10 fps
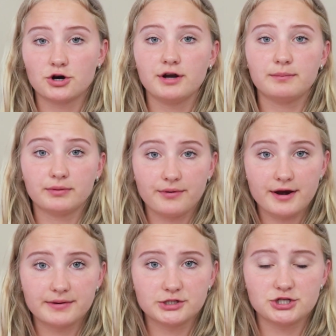current
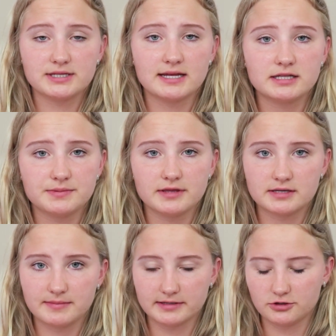employer, she sends me
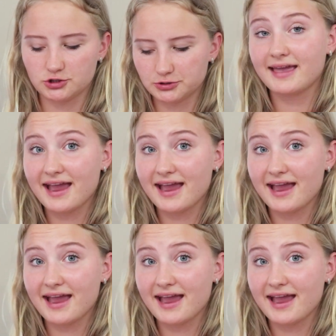this message.